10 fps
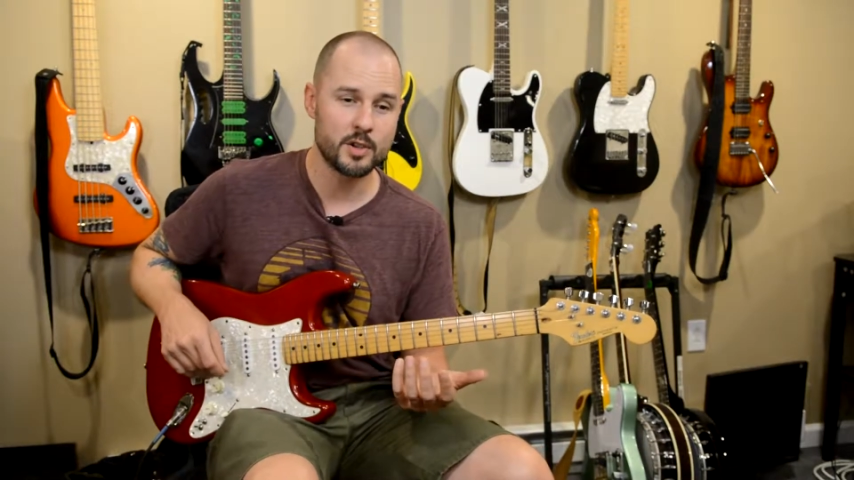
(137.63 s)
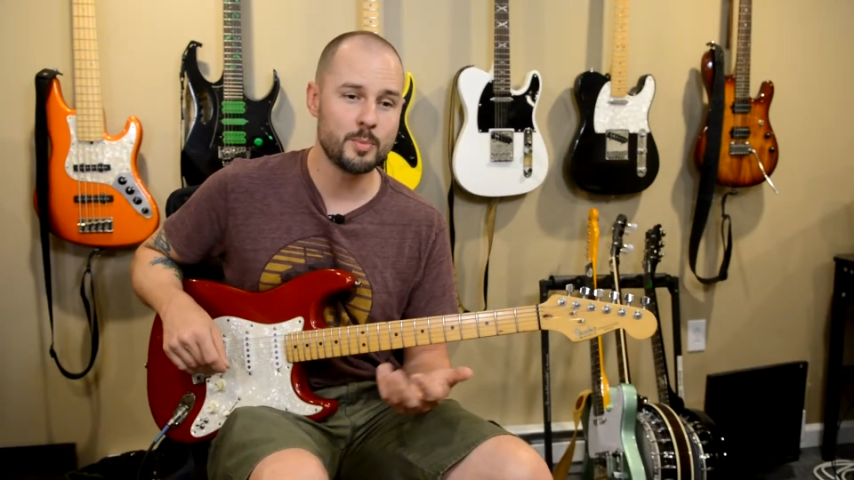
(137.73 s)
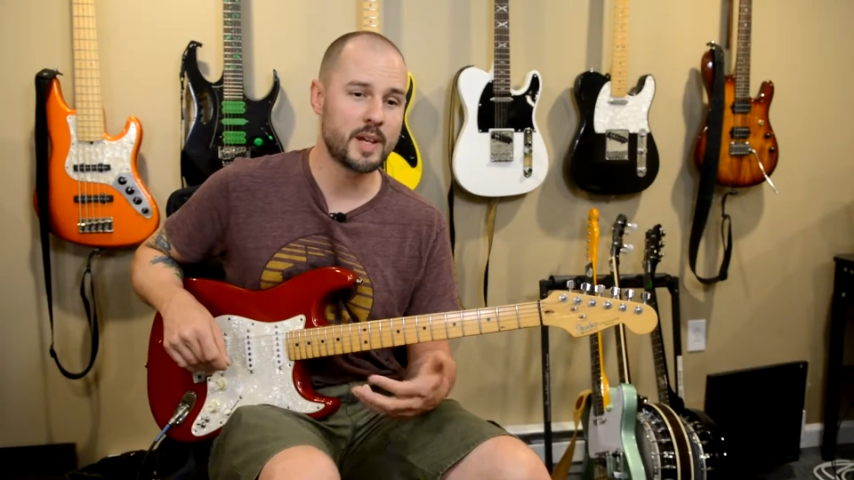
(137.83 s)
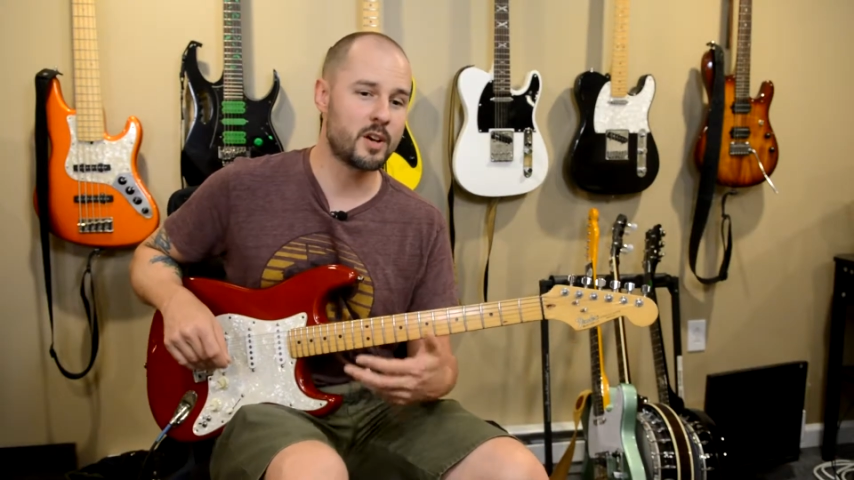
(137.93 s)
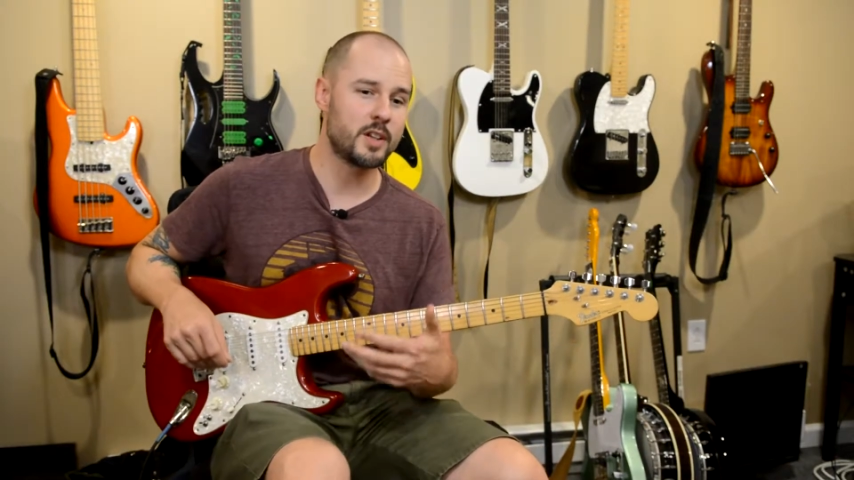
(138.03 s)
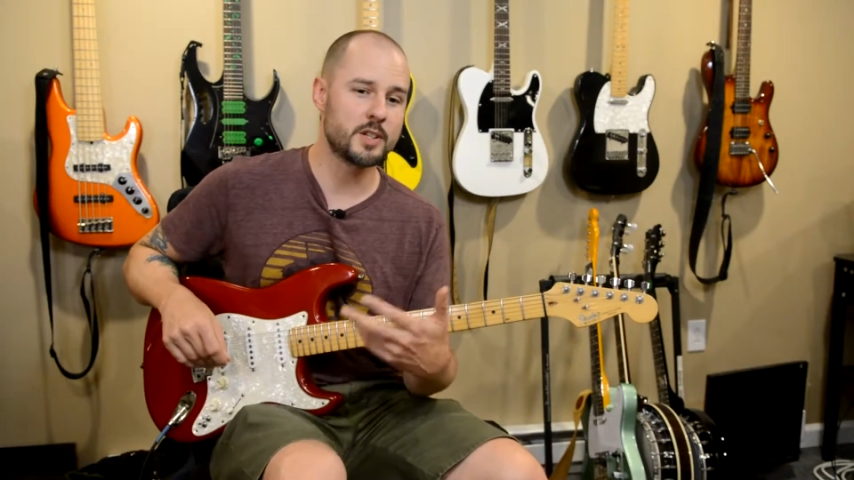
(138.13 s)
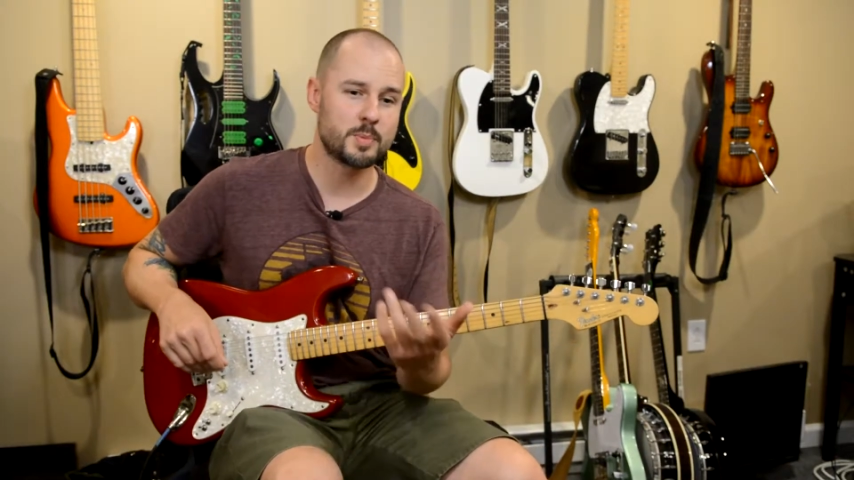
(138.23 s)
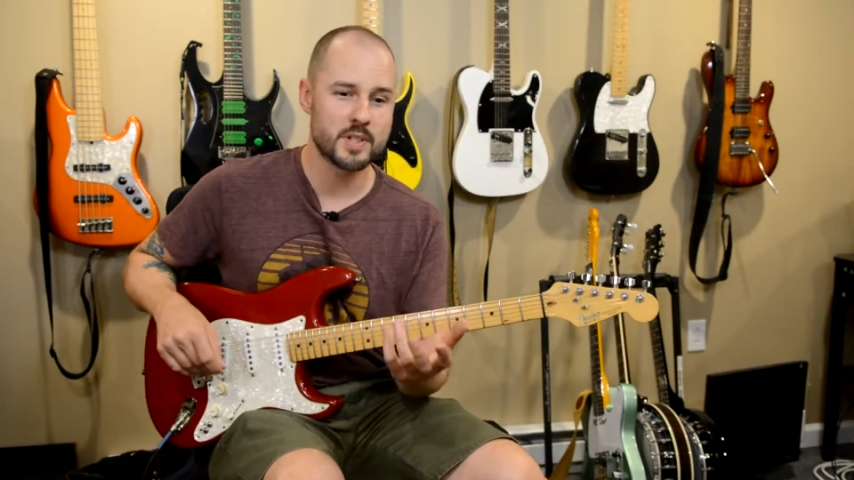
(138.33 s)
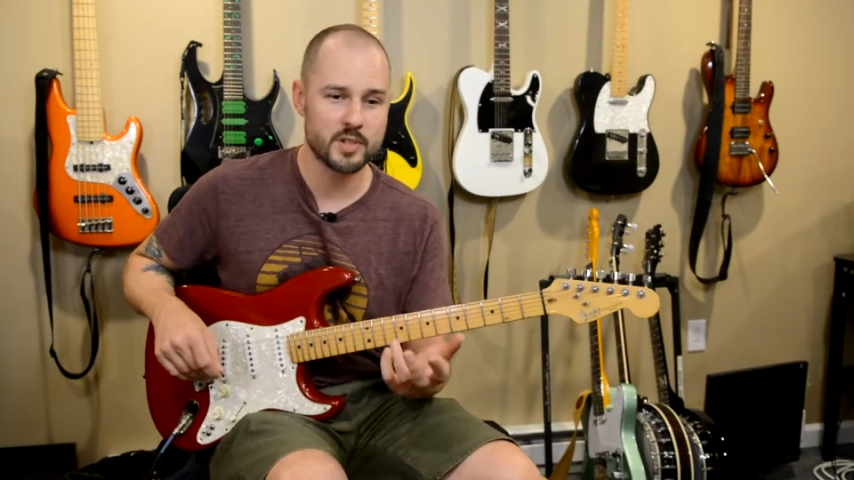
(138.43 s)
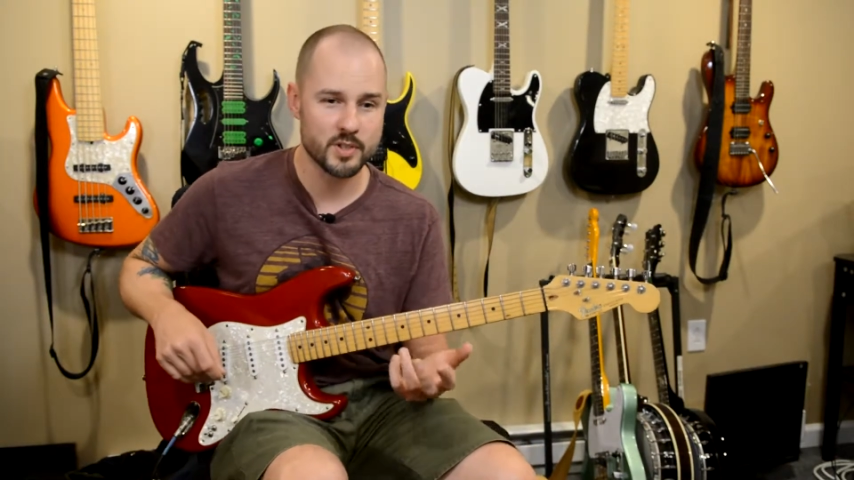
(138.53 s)
You may call these
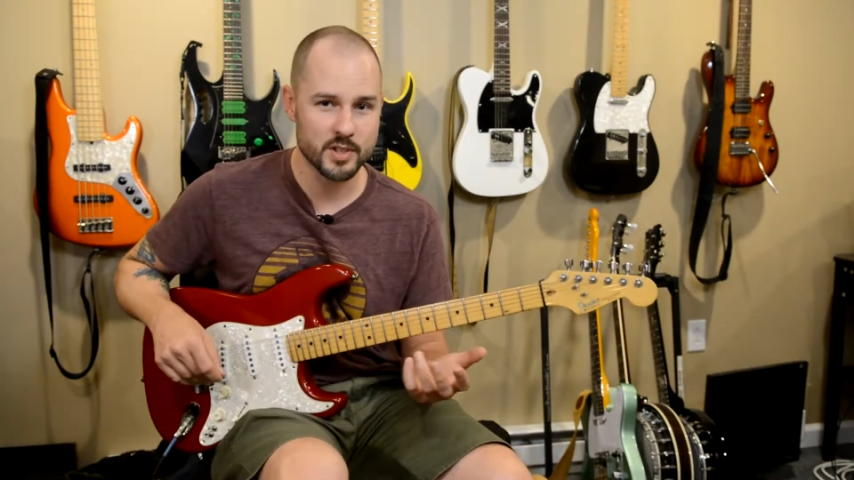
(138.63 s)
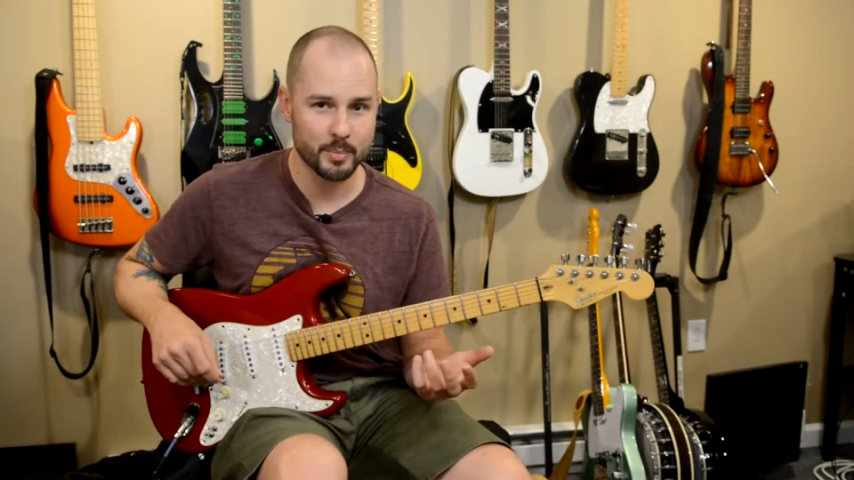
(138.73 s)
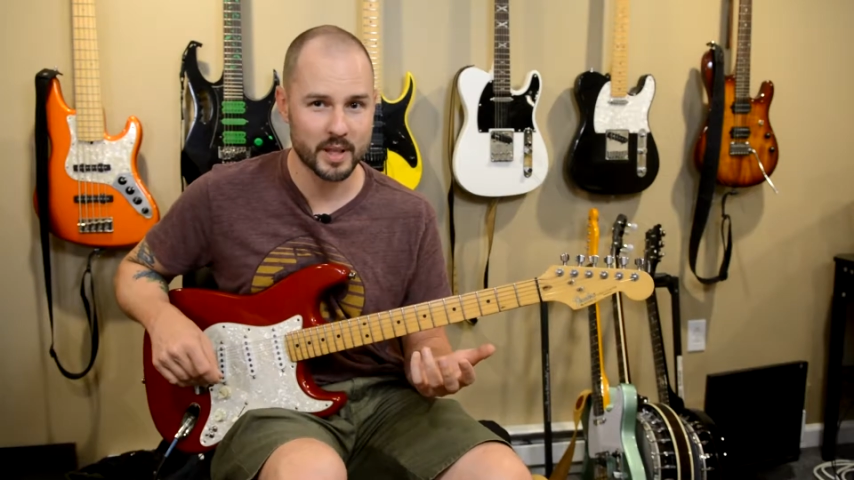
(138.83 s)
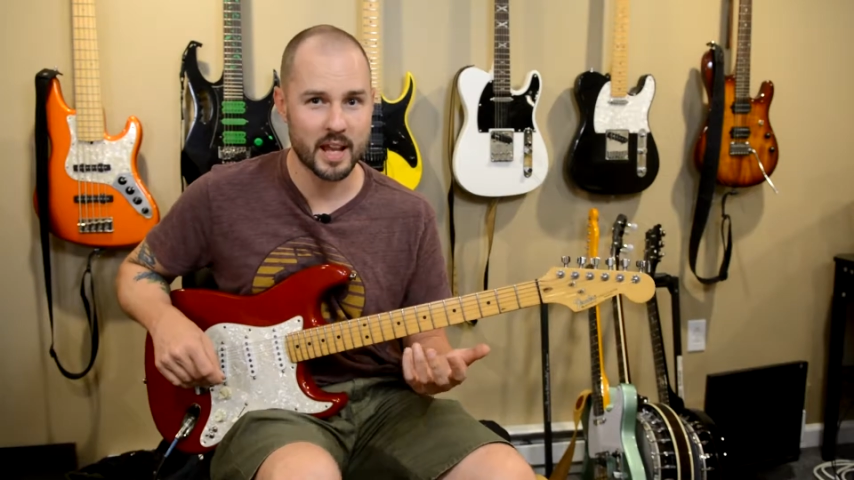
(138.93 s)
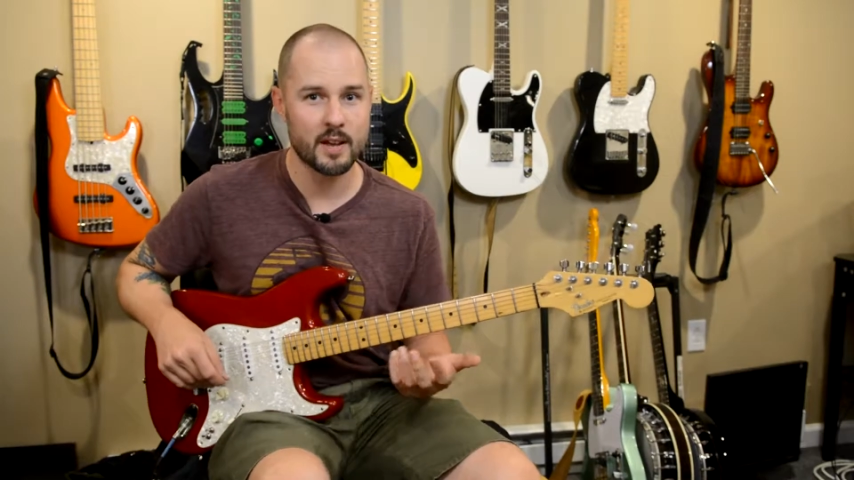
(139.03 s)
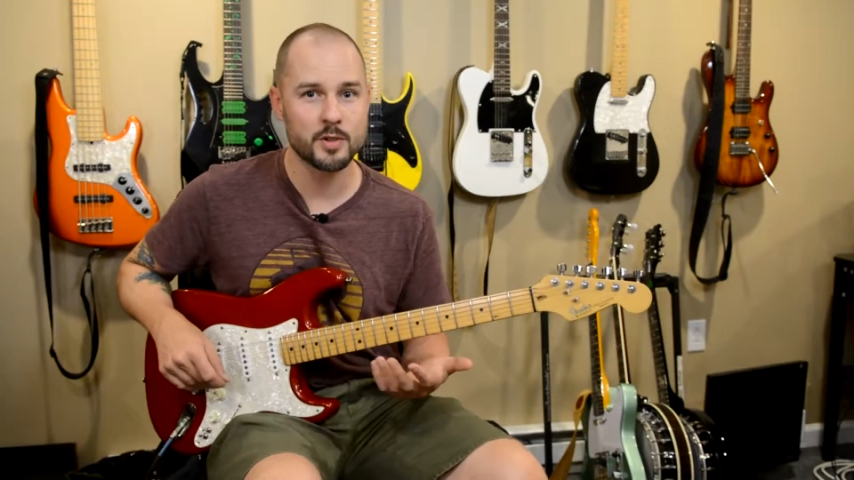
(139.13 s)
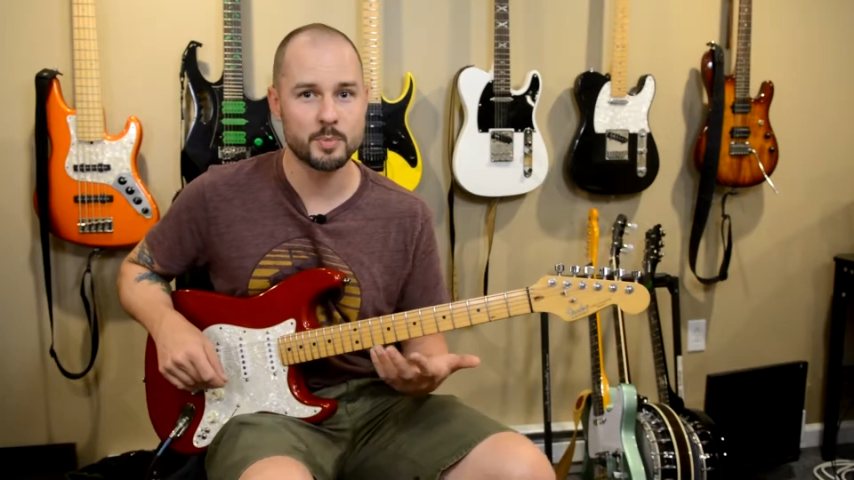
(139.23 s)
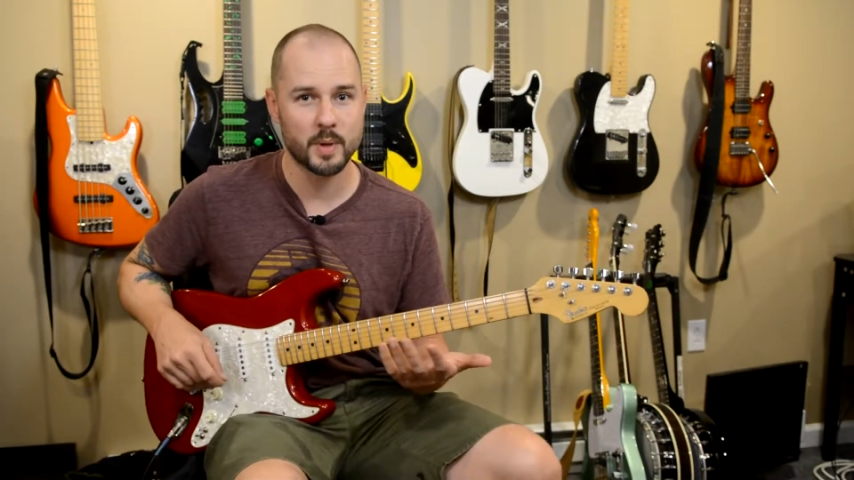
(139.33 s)
positions something else,